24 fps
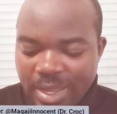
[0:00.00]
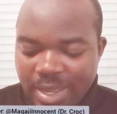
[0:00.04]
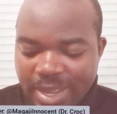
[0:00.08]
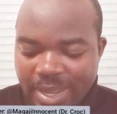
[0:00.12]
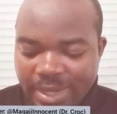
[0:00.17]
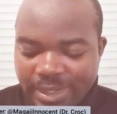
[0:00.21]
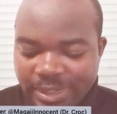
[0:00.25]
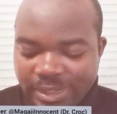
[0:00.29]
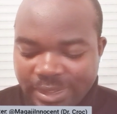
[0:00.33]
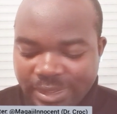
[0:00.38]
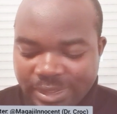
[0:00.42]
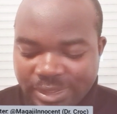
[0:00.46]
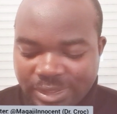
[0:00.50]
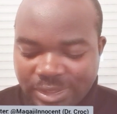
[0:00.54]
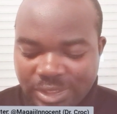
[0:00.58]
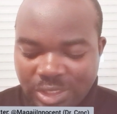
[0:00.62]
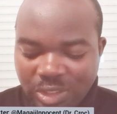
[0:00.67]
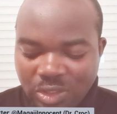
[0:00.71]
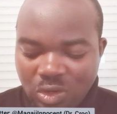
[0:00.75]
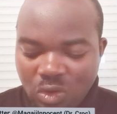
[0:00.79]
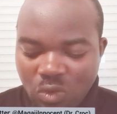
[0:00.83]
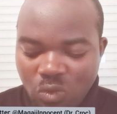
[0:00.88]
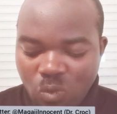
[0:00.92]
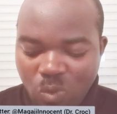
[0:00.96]
And then the
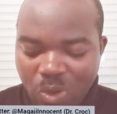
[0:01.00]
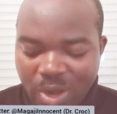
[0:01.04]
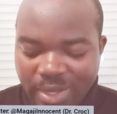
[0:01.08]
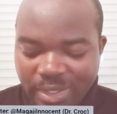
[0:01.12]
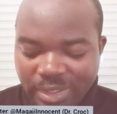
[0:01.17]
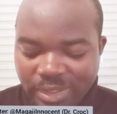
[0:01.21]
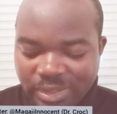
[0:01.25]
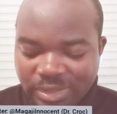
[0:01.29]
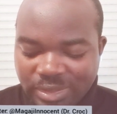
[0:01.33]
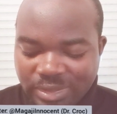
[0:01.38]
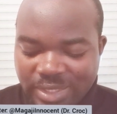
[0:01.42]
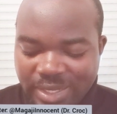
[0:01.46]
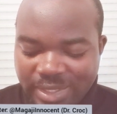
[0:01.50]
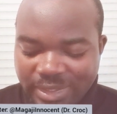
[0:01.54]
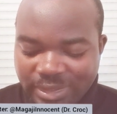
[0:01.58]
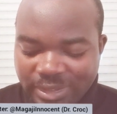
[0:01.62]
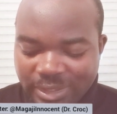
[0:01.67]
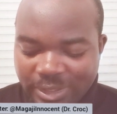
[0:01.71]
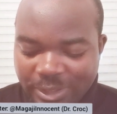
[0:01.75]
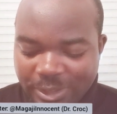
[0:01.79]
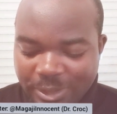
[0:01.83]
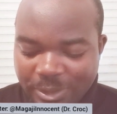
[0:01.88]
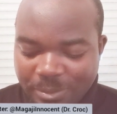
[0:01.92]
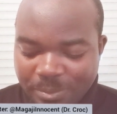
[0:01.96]
second one is that
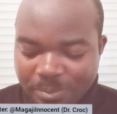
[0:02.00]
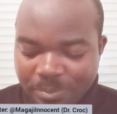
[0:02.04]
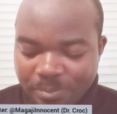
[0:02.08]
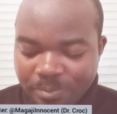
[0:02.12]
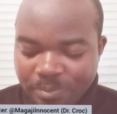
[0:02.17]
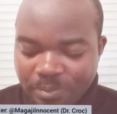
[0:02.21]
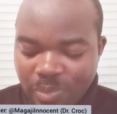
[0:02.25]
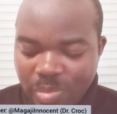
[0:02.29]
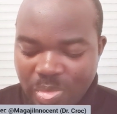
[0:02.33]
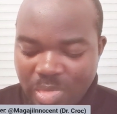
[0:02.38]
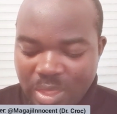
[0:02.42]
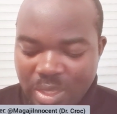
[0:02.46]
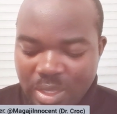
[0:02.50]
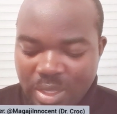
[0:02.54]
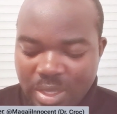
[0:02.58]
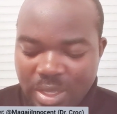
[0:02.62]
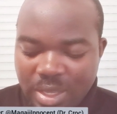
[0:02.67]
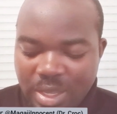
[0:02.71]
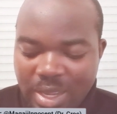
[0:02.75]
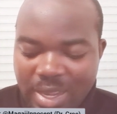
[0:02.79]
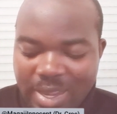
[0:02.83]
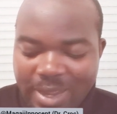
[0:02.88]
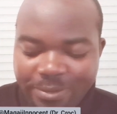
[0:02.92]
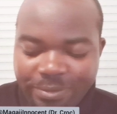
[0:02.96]

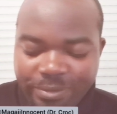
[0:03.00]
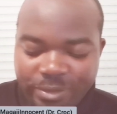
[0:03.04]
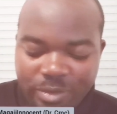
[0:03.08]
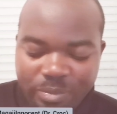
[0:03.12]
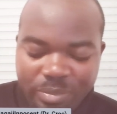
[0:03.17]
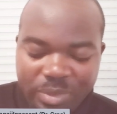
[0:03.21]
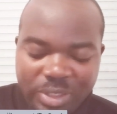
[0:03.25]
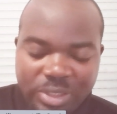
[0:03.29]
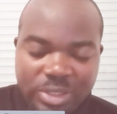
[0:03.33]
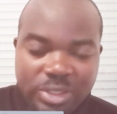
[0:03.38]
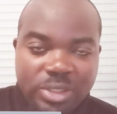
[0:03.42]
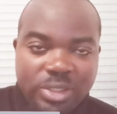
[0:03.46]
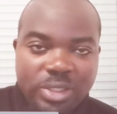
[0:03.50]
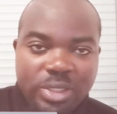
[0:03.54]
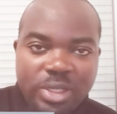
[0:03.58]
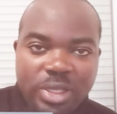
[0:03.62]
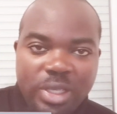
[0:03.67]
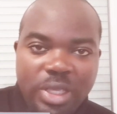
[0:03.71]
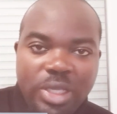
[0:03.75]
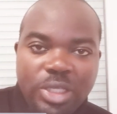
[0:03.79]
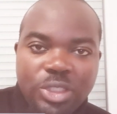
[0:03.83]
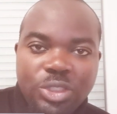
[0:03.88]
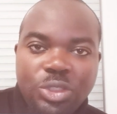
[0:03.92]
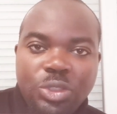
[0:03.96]
Afrobeat
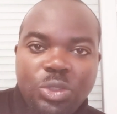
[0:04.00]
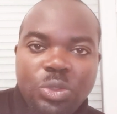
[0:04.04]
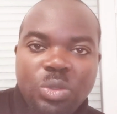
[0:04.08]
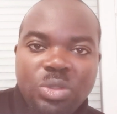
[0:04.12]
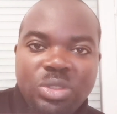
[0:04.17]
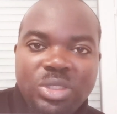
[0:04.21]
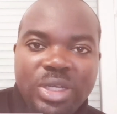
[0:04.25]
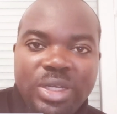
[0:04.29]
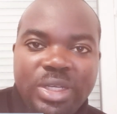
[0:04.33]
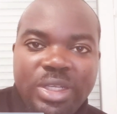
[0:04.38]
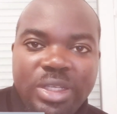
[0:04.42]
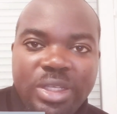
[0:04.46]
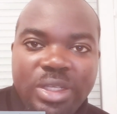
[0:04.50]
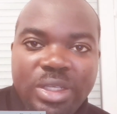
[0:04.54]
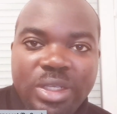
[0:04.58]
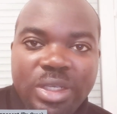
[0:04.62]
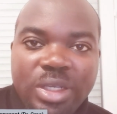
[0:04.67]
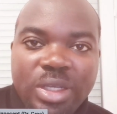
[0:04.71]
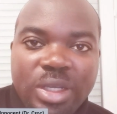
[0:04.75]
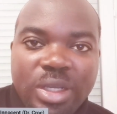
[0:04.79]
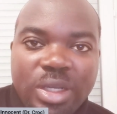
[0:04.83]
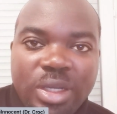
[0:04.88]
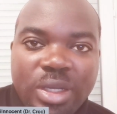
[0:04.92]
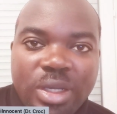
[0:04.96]
is socially
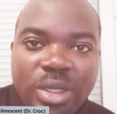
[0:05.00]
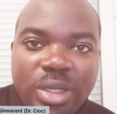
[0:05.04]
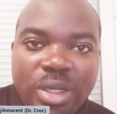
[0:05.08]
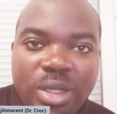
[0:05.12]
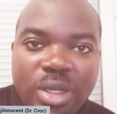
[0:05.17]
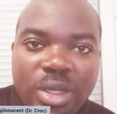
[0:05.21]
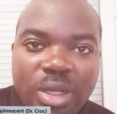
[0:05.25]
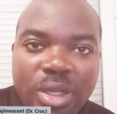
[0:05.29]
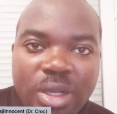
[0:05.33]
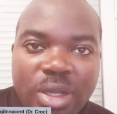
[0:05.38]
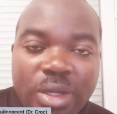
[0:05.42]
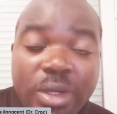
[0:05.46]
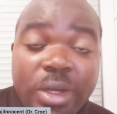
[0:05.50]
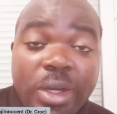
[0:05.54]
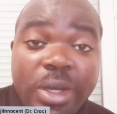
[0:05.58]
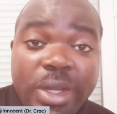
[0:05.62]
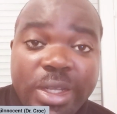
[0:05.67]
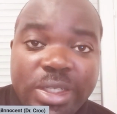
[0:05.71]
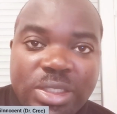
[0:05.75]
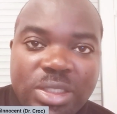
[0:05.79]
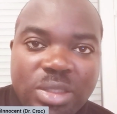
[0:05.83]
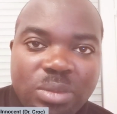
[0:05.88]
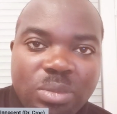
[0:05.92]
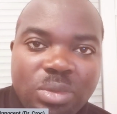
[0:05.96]

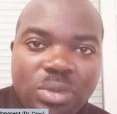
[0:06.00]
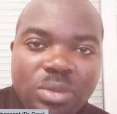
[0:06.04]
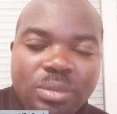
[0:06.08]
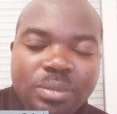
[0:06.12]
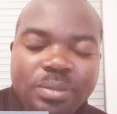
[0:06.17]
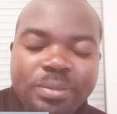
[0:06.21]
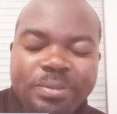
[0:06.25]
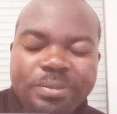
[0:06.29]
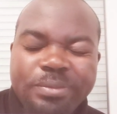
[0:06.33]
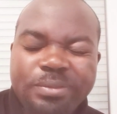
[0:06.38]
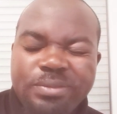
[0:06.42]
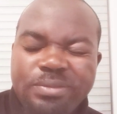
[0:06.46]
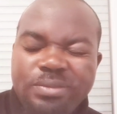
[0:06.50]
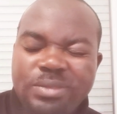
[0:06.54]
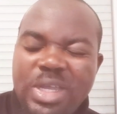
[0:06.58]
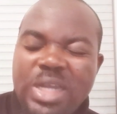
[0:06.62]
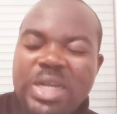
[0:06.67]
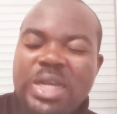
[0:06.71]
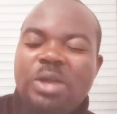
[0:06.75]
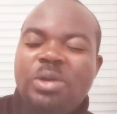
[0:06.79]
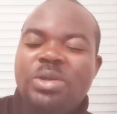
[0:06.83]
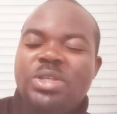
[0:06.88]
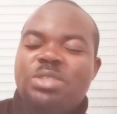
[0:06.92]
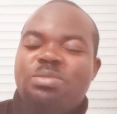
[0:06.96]
relatable.
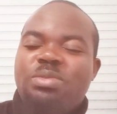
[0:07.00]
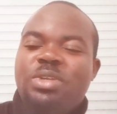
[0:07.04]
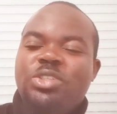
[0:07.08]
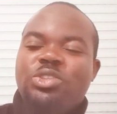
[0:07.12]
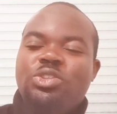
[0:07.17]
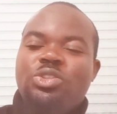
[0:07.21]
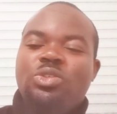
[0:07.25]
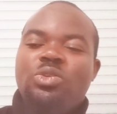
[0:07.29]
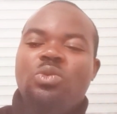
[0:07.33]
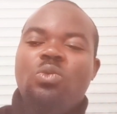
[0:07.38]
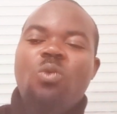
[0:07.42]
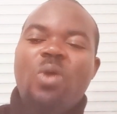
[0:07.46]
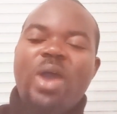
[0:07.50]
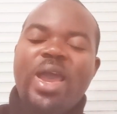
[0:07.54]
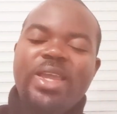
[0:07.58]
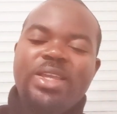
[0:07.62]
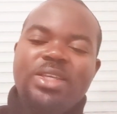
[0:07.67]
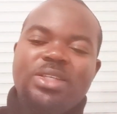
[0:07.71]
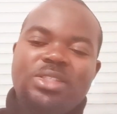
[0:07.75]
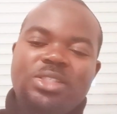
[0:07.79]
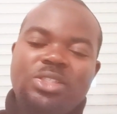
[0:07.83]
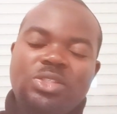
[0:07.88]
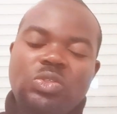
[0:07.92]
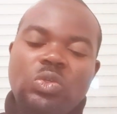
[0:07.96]
And I'll explain to you why
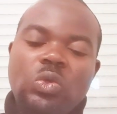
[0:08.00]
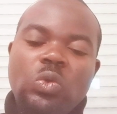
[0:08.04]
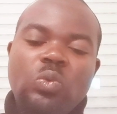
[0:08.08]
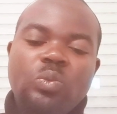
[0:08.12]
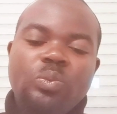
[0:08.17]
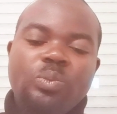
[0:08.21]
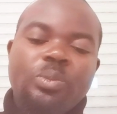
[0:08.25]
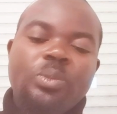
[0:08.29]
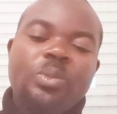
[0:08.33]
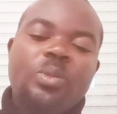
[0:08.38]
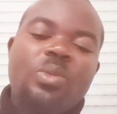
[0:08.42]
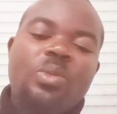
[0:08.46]
it's so.